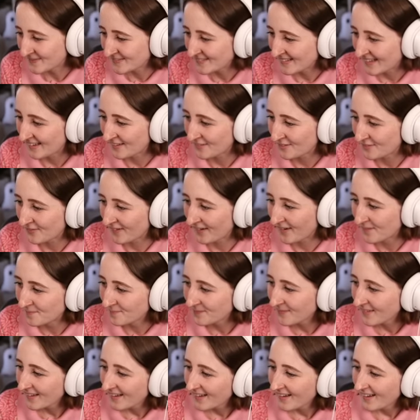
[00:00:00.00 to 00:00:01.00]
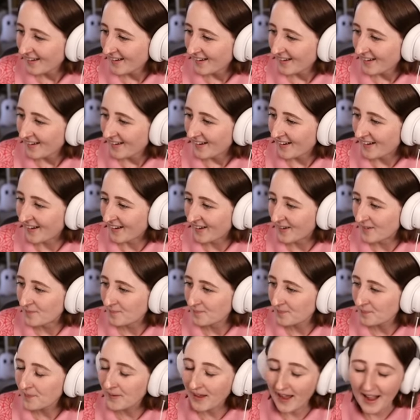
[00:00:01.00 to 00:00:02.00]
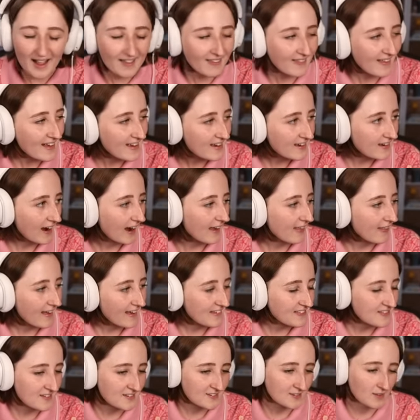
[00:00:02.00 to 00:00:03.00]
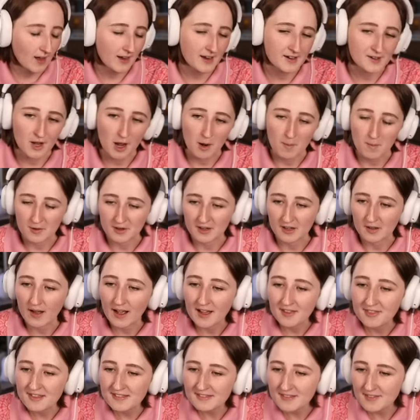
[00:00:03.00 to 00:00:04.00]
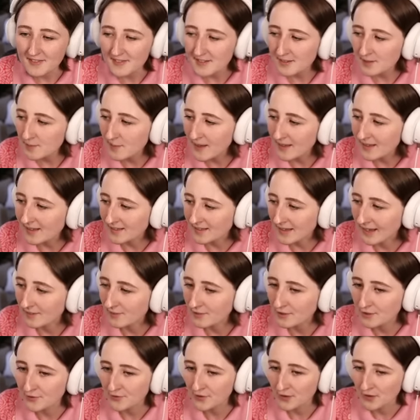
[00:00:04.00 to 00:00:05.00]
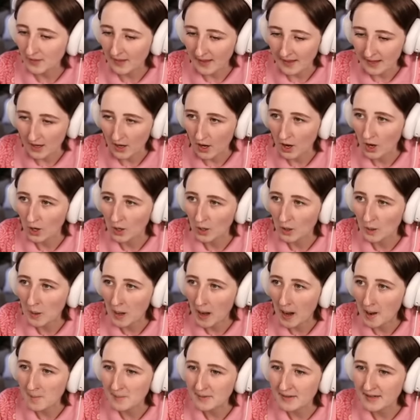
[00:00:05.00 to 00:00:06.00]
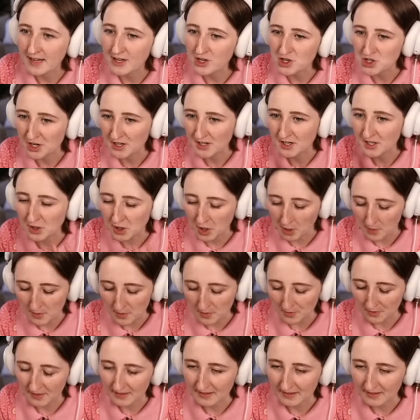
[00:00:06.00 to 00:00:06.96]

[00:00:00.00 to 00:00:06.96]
That's fun. Um, yeah, I like I like this lot in Copperdale. I think that this makes sense for like our combination community